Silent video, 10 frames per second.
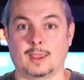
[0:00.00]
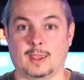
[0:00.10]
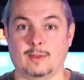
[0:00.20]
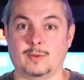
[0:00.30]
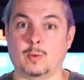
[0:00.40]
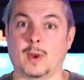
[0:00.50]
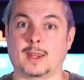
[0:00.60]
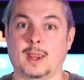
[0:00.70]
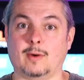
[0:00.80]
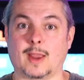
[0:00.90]
If you want
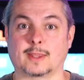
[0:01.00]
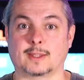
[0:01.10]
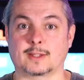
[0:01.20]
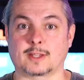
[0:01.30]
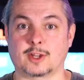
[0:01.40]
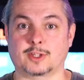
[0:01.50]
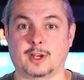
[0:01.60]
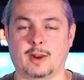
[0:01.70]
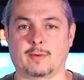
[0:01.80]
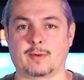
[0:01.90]
to carry on the discussion,
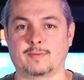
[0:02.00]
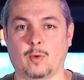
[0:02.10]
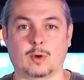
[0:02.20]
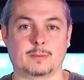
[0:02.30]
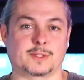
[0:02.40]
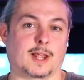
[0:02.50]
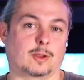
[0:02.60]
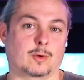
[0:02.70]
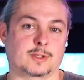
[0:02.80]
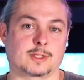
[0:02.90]
head over to
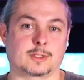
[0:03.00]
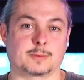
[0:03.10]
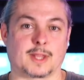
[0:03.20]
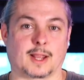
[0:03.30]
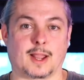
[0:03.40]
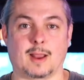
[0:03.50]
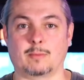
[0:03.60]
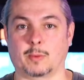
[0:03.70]
forums.lawrencesystems.com